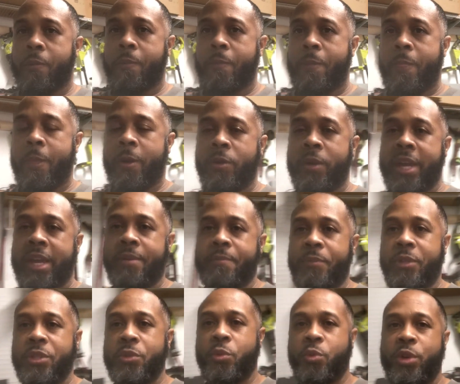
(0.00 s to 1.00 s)
Okay,
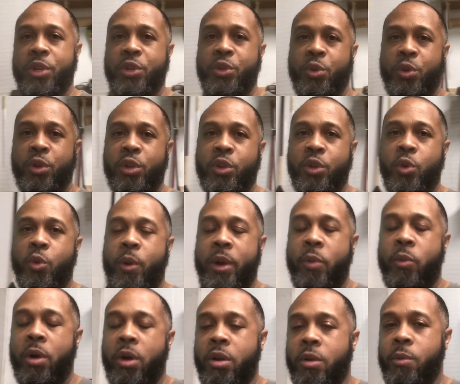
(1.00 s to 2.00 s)
just wanted to do a little quick
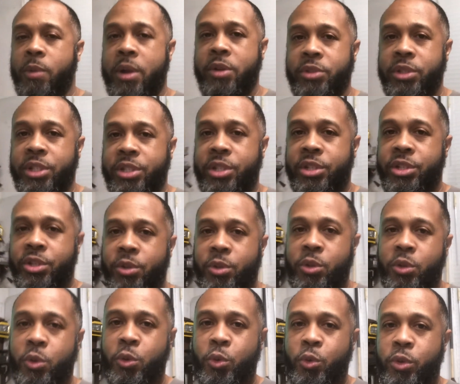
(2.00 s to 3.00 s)
walk around just to show
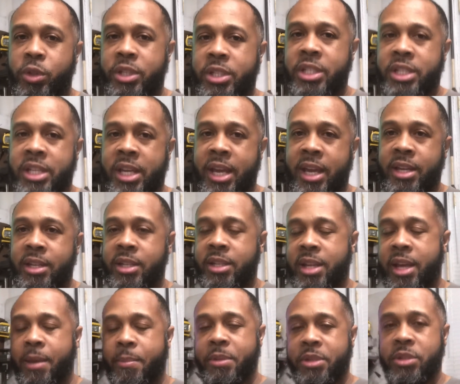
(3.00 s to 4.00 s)
you the G8, the
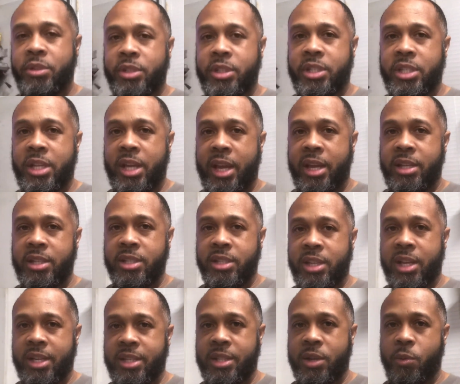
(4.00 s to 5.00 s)
damage on the G8, and just
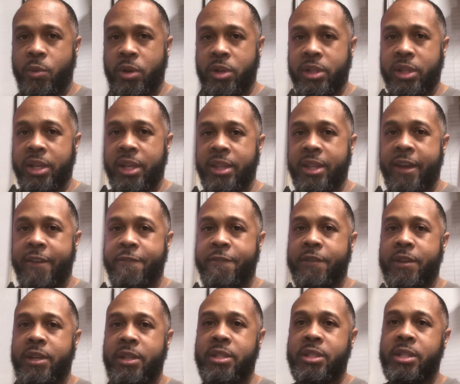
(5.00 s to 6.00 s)
like I said, we're gonna get that
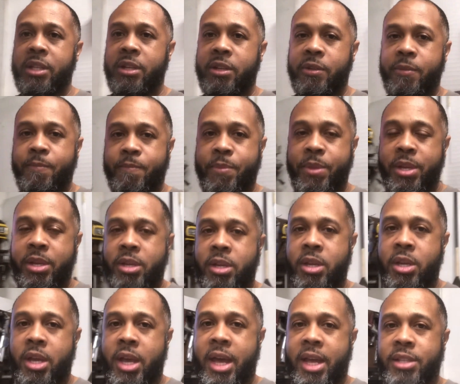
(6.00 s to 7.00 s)
fixed
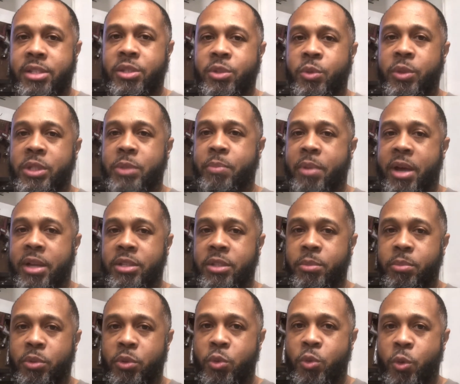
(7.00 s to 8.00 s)
as soon as
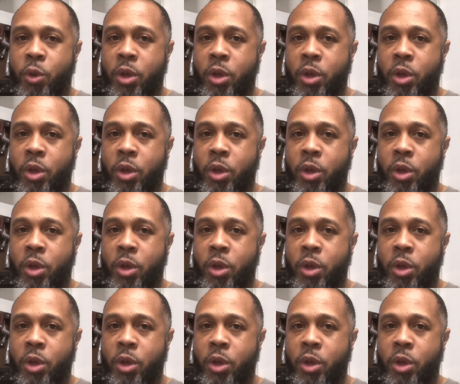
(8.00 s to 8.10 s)
possible.